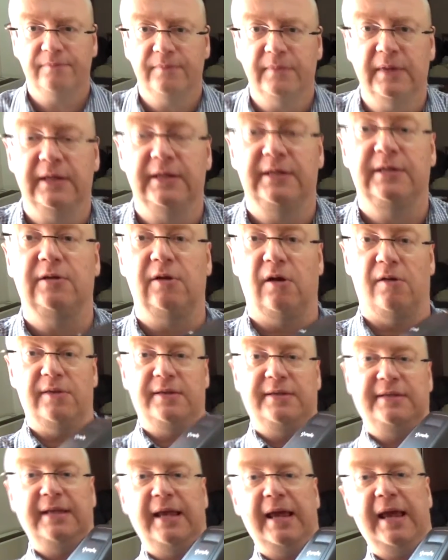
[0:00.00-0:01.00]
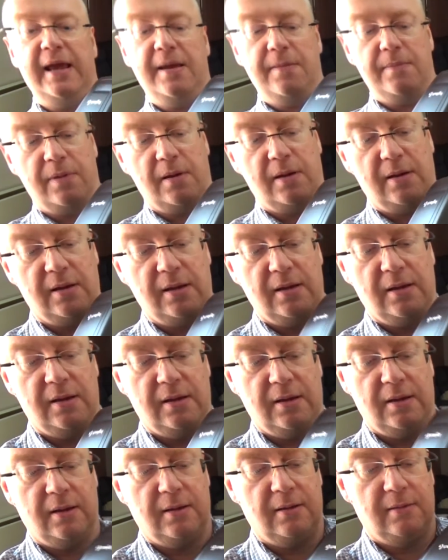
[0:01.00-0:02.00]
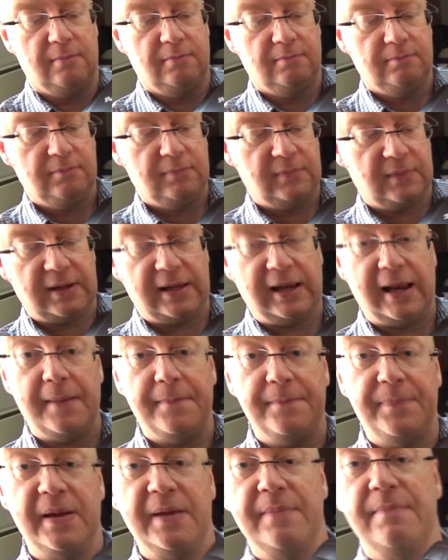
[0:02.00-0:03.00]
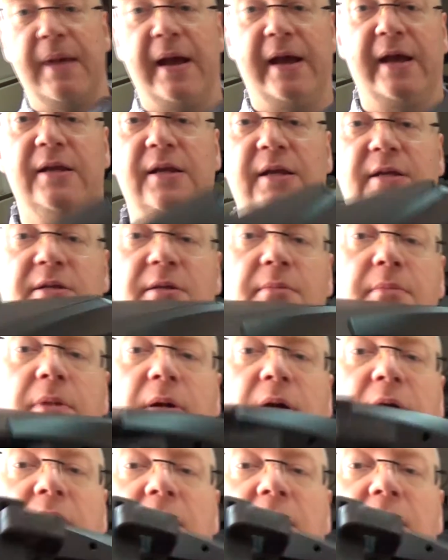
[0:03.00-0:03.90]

it's got the same clamping mechanism